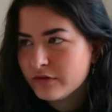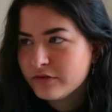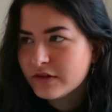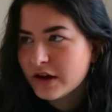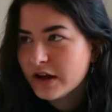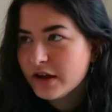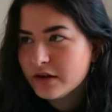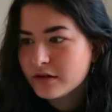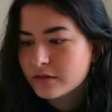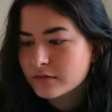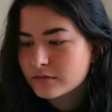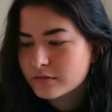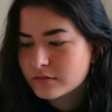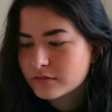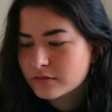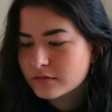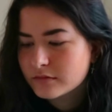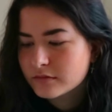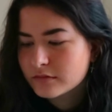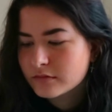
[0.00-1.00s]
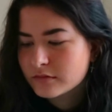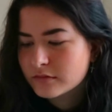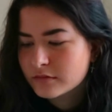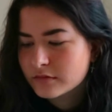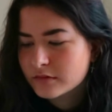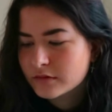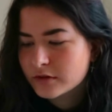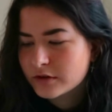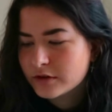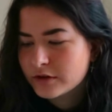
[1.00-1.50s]
Fine.
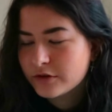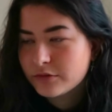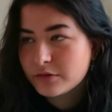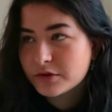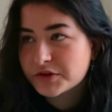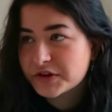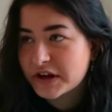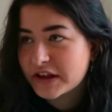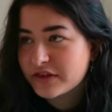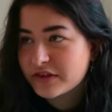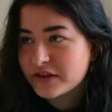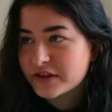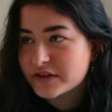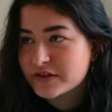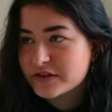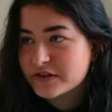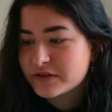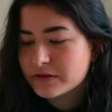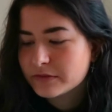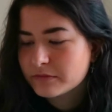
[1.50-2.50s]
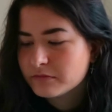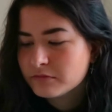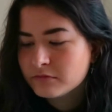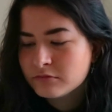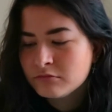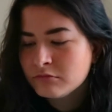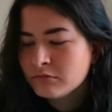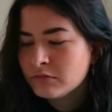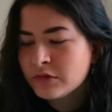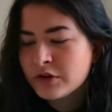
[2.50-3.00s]
You'll regret this.
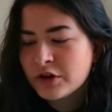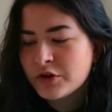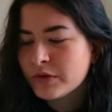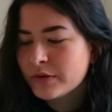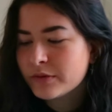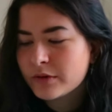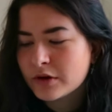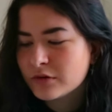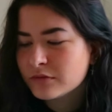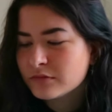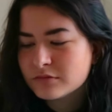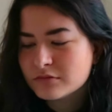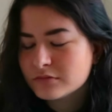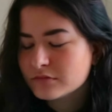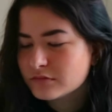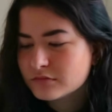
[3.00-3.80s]
No, we won't.